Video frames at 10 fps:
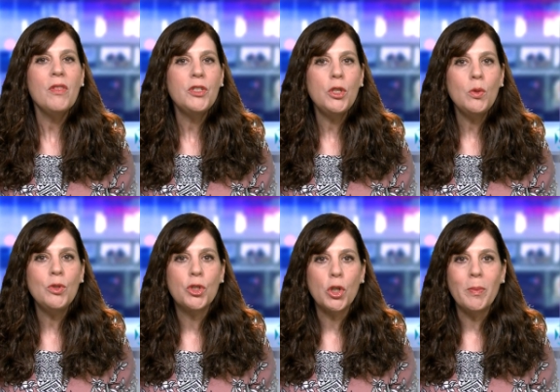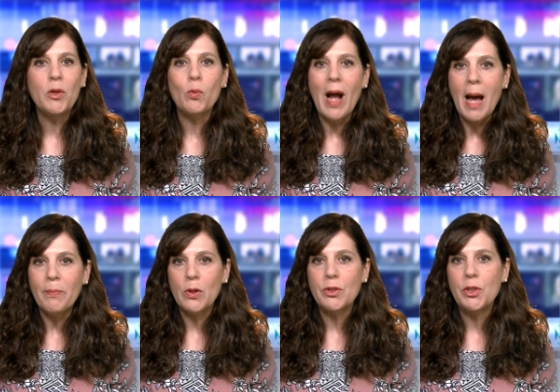Well, the two German
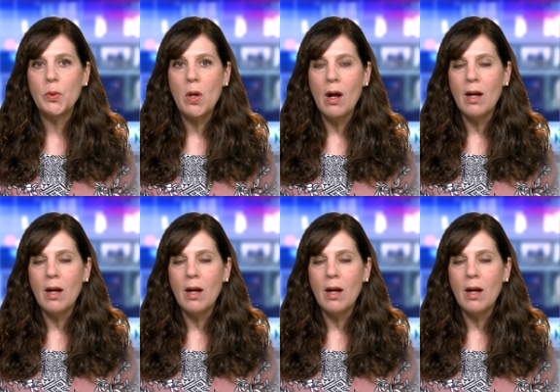rappers who